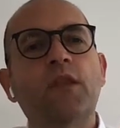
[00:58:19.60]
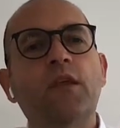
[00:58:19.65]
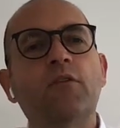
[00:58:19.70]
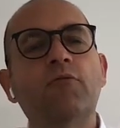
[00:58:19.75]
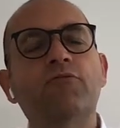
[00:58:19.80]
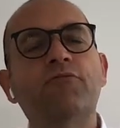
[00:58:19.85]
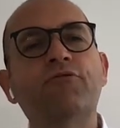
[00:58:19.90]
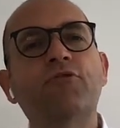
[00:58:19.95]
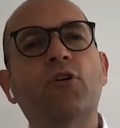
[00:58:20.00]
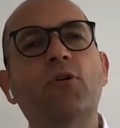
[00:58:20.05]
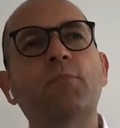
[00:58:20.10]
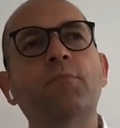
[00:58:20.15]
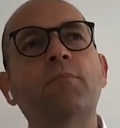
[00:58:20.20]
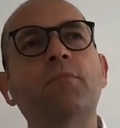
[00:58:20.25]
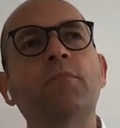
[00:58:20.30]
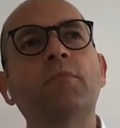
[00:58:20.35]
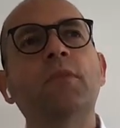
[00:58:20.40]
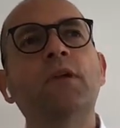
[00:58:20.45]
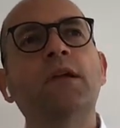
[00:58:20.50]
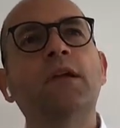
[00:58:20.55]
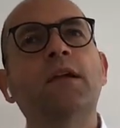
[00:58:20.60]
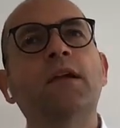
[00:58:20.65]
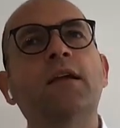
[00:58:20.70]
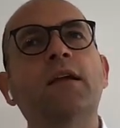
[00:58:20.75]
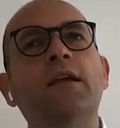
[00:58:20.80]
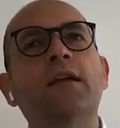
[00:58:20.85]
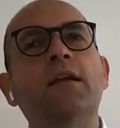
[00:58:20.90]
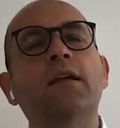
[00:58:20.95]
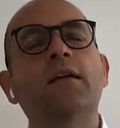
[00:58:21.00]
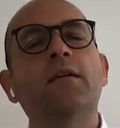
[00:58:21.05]
from
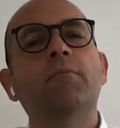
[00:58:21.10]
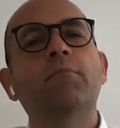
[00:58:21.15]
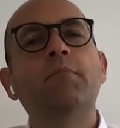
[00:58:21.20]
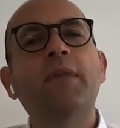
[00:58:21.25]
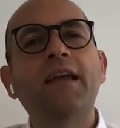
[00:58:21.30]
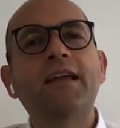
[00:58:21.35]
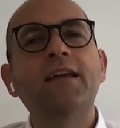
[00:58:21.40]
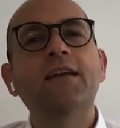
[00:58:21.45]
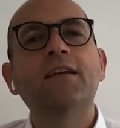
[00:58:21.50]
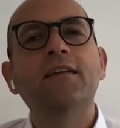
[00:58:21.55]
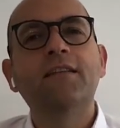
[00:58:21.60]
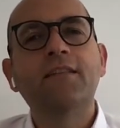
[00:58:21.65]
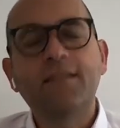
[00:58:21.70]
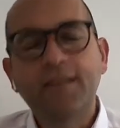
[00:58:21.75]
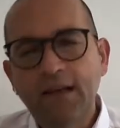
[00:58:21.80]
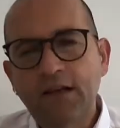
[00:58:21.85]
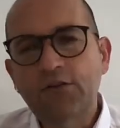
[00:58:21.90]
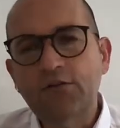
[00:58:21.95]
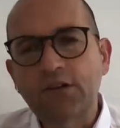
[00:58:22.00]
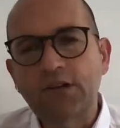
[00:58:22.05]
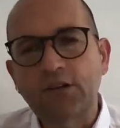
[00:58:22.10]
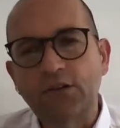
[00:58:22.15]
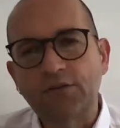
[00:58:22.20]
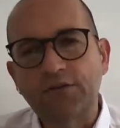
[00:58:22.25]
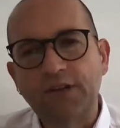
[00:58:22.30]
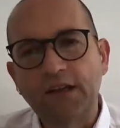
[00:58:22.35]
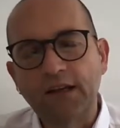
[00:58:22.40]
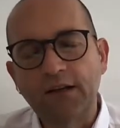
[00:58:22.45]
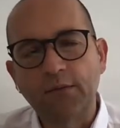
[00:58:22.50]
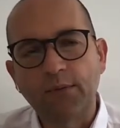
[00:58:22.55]
making a secret of
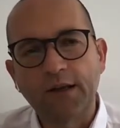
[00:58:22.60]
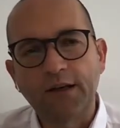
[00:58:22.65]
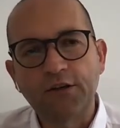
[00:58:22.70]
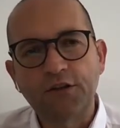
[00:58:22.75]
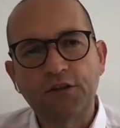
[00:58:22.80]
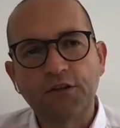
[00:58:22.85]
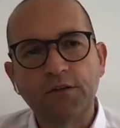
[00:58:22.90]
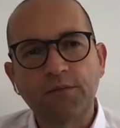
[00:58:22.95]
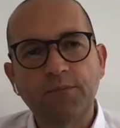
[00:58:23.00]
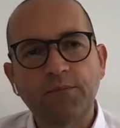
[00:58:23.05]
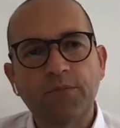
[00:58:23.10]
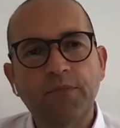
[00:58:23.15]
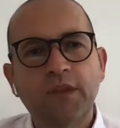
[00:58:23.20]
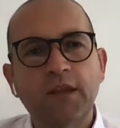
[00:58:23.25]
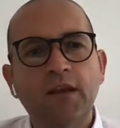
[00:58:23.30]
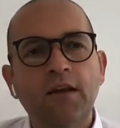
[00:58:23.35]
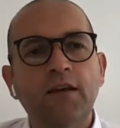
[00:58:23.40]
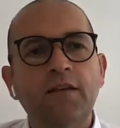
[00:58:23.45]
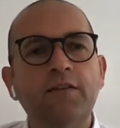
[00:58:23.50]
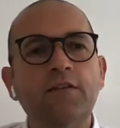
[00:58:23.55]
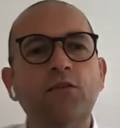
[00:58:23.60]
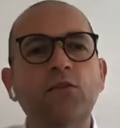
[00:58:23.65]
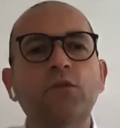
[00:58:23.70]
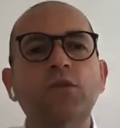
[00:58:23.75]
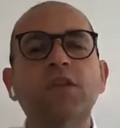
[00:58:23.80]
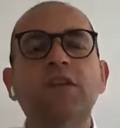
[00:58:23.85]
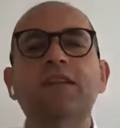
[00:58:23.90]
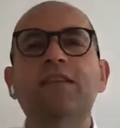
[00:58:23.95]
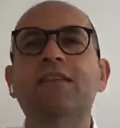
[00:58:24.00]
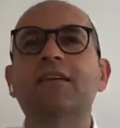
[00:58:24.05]
their invention.
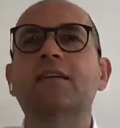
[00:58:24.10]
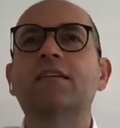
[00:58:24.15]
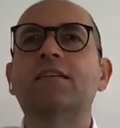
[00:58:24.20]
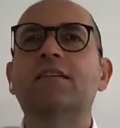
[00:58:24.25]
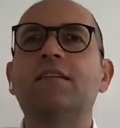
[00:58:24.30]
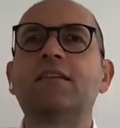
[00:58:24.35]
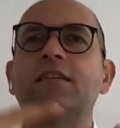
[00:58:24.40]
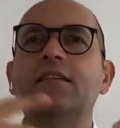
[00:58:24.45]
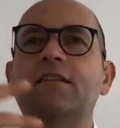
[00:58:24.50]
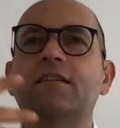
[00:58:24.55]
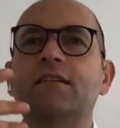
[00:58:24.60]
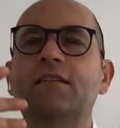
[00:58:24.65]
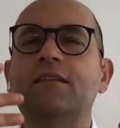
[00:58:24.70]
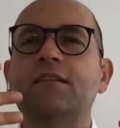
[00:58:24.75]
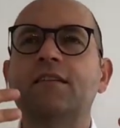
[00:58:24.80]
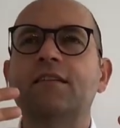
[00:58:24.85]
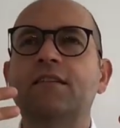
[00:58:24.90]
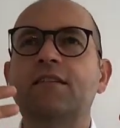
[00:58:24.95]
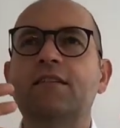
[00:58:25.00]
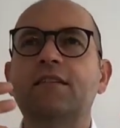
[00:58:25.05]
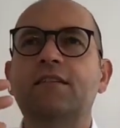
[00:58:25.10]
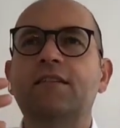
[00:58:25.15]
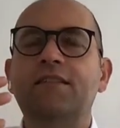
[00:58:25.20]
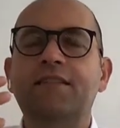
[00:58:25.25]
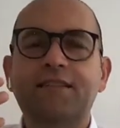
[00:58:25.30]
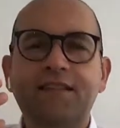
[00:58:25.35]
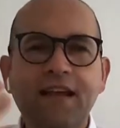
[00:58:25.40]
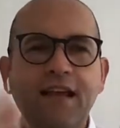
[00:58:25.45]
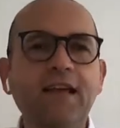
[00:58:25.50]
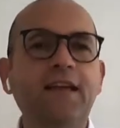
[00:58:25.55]
So the, the, the, the,
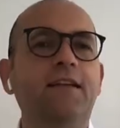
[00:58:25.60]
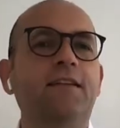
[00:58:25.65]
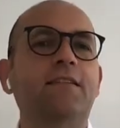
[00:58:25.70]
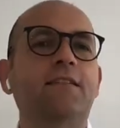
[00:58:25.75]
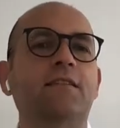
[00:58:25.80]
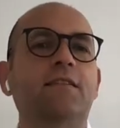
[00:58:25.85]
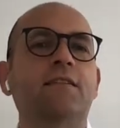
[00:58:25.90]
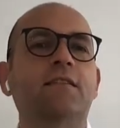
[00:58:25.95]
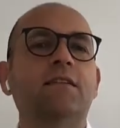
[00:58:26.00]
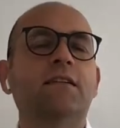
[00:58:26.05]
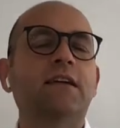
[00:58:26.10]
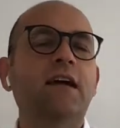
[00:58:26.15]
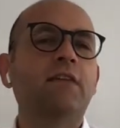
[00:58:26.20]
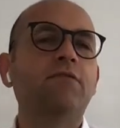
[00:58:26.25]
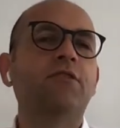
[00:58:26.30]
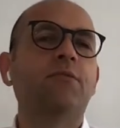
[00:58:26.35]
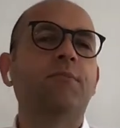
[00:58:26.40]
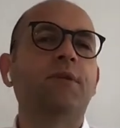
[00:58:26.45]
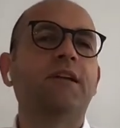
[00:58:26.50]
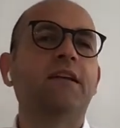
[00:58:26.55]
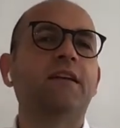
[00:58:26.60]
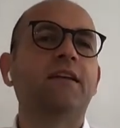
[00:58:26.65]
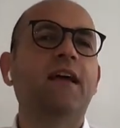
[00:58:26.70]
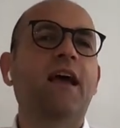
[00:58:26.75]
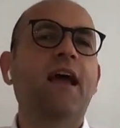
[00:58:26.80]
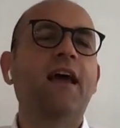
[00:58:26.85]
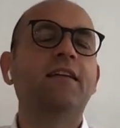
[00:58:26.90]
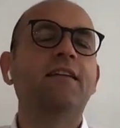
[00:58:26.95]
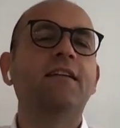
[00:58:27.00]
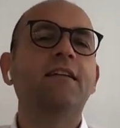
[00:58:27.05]
state, the government
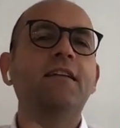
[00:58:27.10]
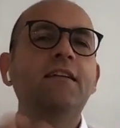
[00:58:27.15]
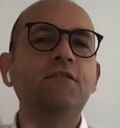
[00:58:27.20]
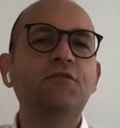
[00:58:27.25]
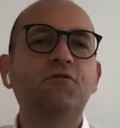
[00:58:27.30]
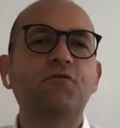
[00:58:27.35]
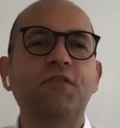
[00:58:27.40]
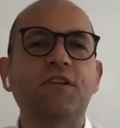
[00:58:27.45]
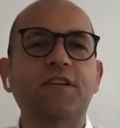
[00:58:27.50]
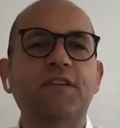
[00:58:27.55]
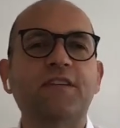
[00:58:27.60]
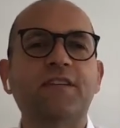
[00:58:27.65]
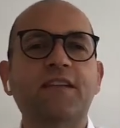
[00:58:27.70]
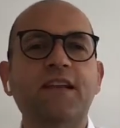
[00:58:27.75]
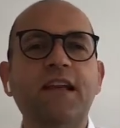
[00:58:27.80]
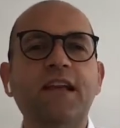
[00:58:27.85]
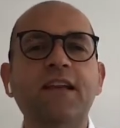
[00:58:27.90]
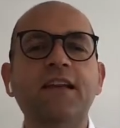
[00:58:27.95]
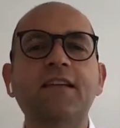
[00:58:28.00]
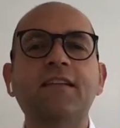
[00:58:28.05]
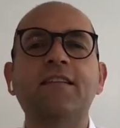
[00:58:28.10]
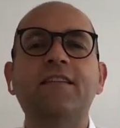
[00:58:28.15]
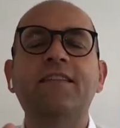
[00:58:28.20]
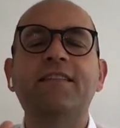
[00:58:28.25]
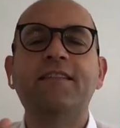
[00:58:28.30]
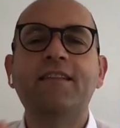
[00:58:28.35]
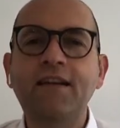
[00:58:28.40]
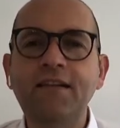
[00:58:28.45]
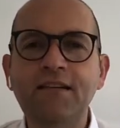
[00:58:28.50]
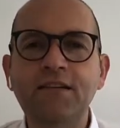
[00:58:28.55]
had an interest in
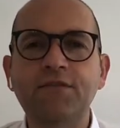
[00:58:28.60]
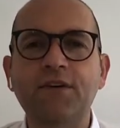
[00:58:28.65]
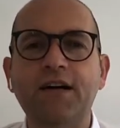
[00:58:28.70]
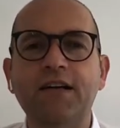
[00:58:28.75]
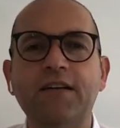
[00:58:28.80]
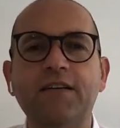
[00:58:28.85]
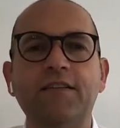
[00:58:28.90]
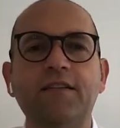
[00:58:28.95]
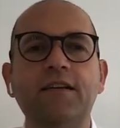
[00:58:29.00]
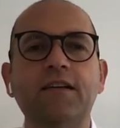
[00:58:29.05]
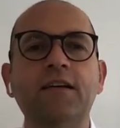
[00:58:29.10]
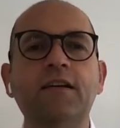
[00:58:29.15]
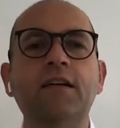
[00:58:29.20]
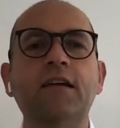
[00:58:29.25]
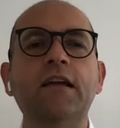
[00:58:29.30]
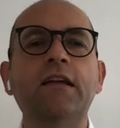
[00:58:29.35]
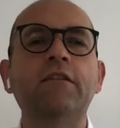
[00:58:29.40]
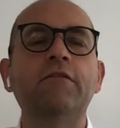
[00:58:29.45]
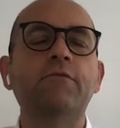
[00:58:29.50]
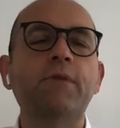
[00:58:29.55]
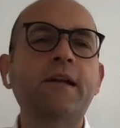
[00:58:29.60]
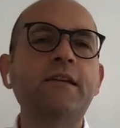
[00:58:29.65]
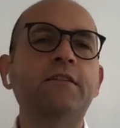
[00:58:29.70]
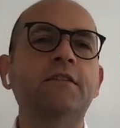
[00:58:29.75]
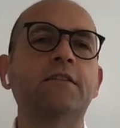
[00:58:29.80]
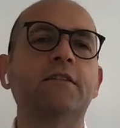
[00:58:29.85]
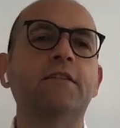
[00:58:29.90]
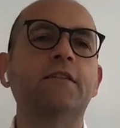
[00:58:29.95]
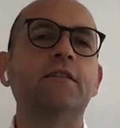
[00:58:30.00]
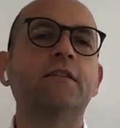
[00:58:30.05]
incentivizing
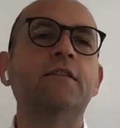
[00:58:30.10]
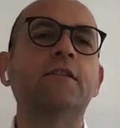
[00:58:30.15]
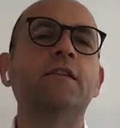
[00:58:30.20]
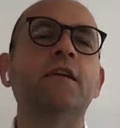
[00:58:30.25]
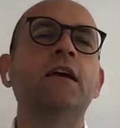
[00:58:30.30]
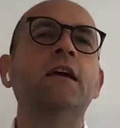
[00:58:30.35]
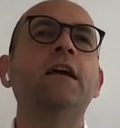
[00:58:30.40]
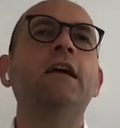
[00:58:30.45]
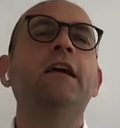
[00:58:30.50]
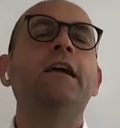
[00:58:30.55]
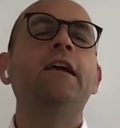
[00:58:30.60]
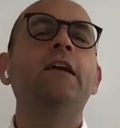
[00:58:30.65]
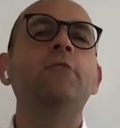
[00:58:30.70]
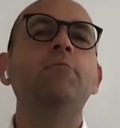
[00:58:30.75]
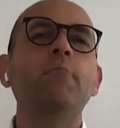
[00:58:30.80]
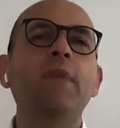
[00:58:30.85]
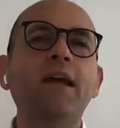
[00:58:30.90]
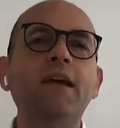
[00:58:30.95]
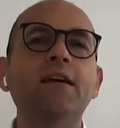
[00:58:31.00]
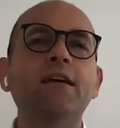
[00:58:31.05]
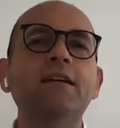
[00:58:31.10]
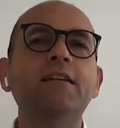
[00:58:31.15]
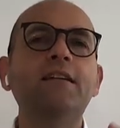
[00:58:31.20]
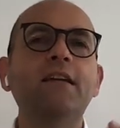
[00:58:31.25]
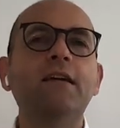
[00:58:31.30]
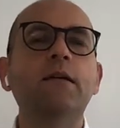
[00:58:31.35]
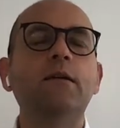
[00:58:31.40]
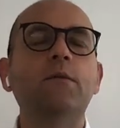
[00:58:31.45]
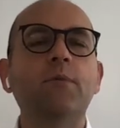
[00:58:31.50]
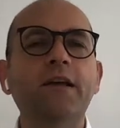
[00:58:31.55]
inventors in making their
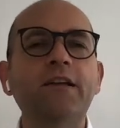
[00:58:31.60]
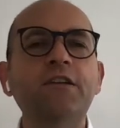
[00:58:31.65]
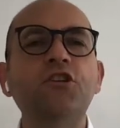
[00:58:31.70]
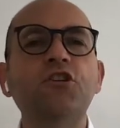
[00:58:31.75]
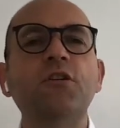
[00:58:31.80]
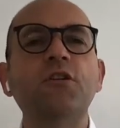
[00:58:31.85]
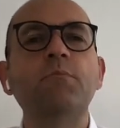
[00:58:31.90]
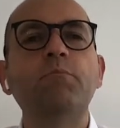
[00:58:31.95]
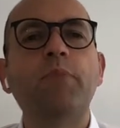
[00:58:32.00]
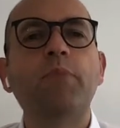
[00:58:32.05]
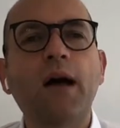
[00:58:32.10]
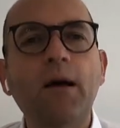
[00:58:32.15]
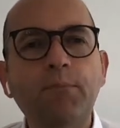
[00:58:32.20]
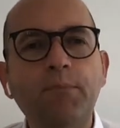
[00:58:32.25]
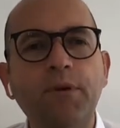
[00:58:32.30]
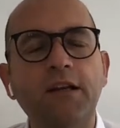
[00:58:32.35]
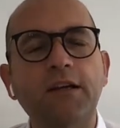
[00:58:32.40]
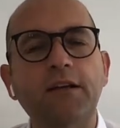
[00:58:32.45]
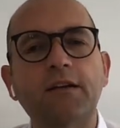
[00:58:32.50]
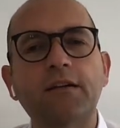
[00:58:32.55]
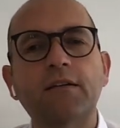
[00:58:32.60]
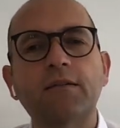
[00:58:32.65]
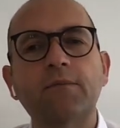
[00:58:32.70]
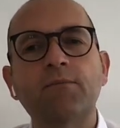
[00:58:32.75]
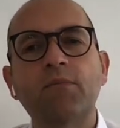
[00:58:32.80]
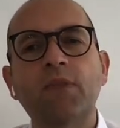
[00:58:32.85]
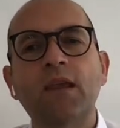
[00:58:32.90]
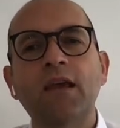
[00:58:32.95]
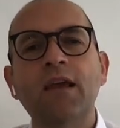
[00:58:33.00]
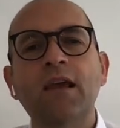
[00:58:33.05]
invention public.
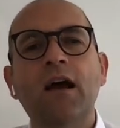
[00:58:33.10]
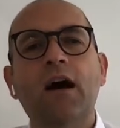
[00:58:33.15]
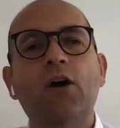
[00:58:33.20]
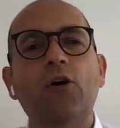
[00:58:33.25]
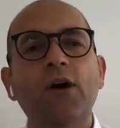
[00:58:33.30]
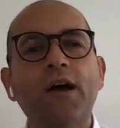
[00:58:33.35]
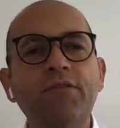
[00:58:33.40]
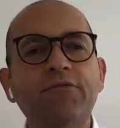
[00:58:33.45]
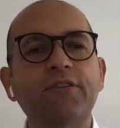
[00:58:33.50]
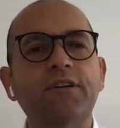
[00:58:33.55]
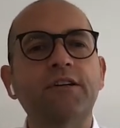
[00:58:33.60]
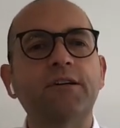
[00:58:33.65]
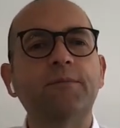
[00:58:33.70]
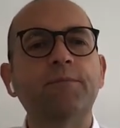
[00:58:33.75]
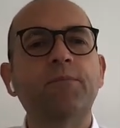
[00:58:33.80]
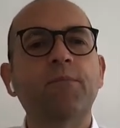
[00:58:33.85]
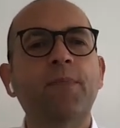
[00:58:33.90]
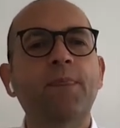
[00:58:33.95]
However,